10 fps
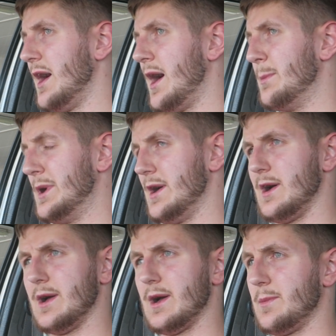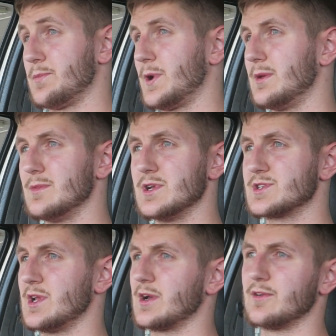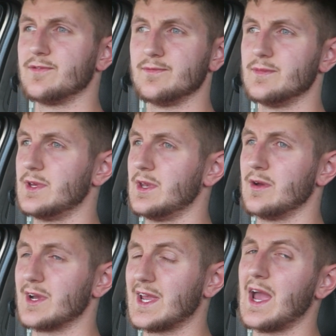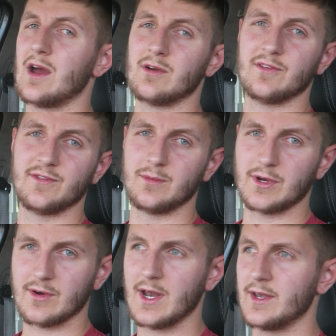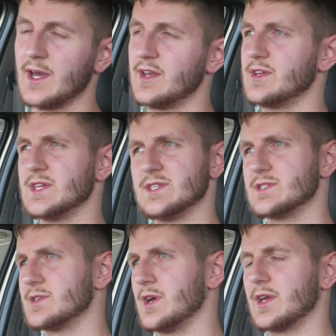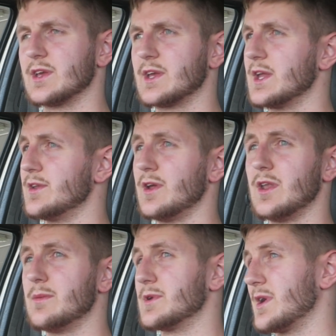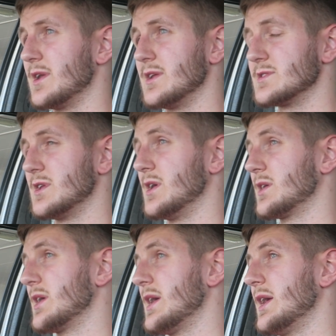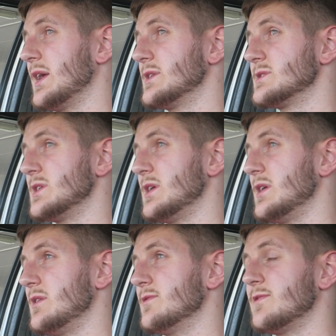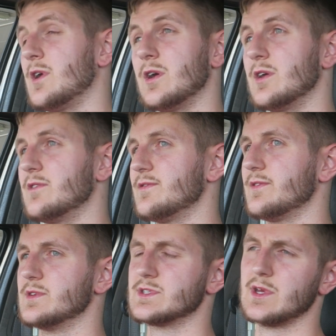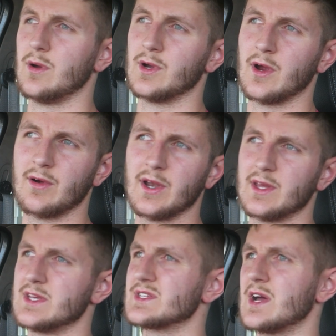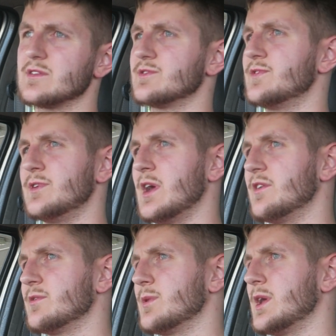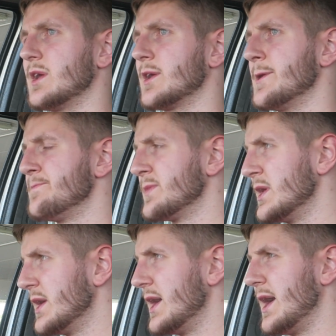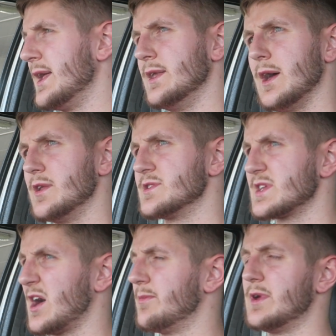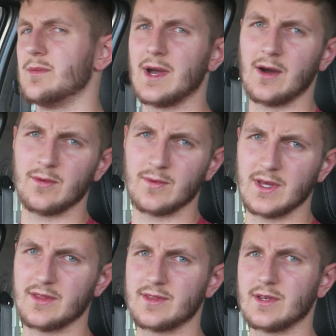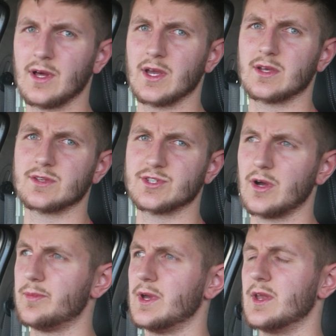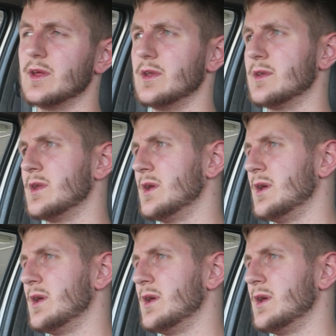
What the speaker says: I'm pretty much like a, you know, a carer for my granddad. He's like getting on now. My granddad's like 85, so I go around his house a few days a week and just help him out with like shopping and